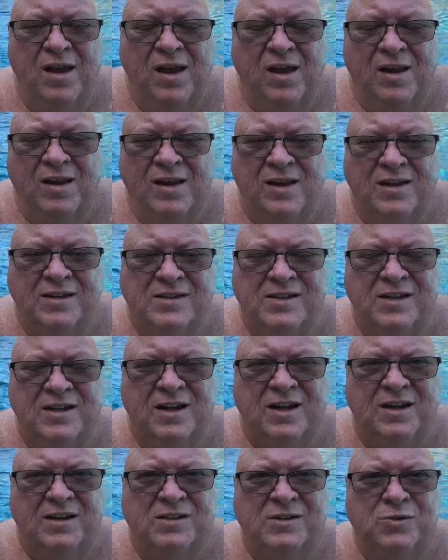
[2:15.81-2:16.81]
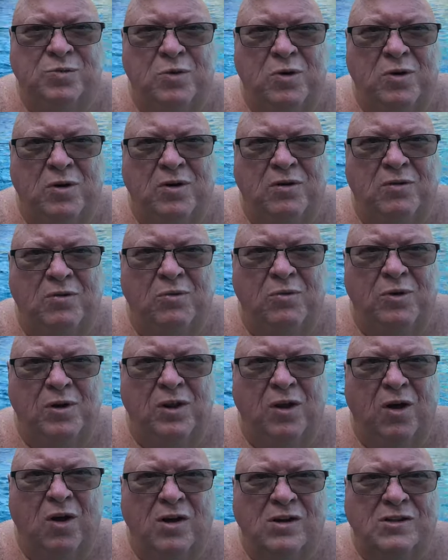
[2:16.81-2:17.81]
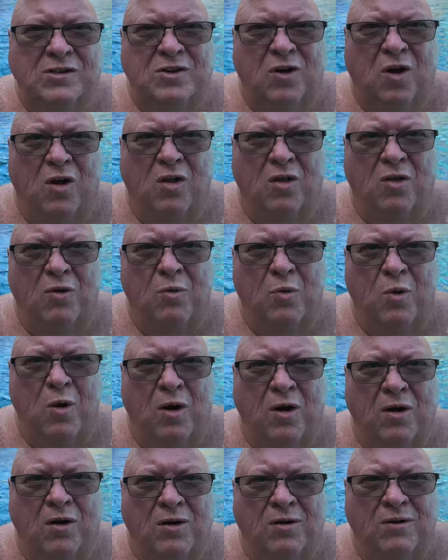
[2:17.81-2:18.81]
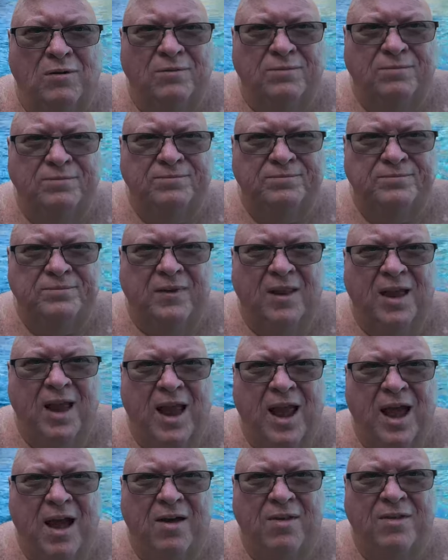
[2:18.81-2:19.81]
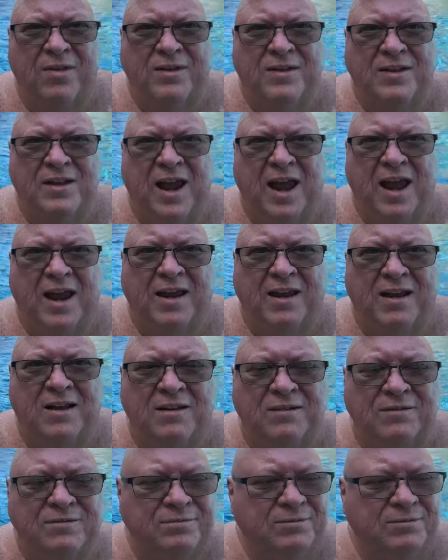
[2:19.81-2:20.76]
an incident where we lost all the water out of the tank.